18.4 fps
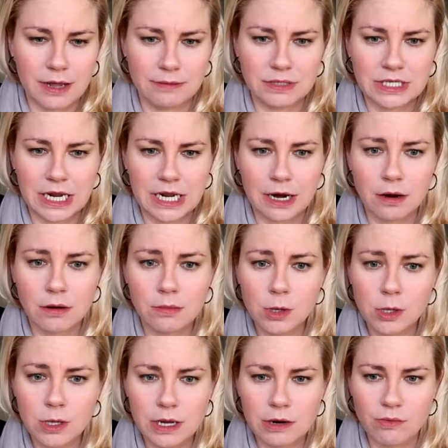I'm
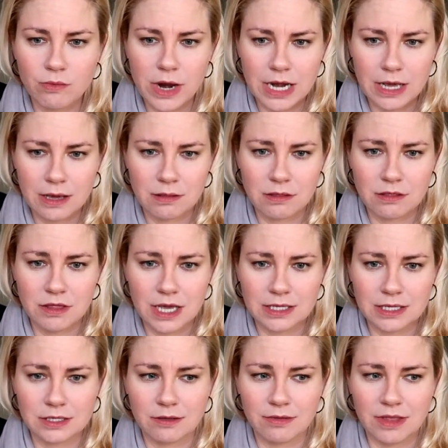terrible at rating
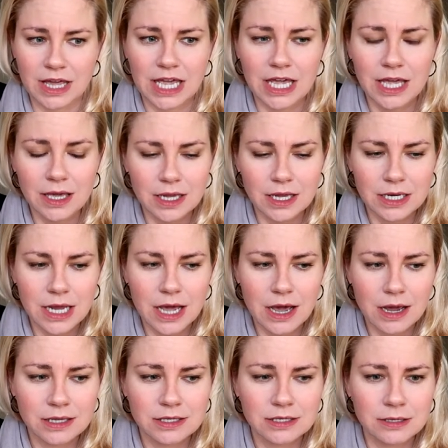things on the heat
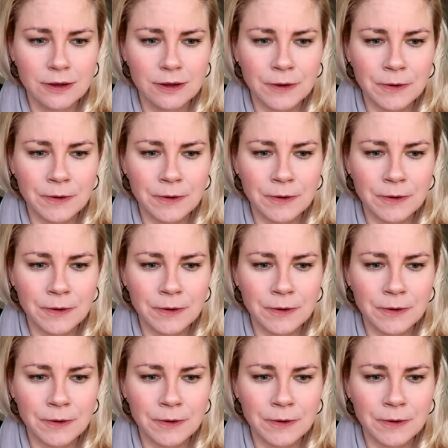index.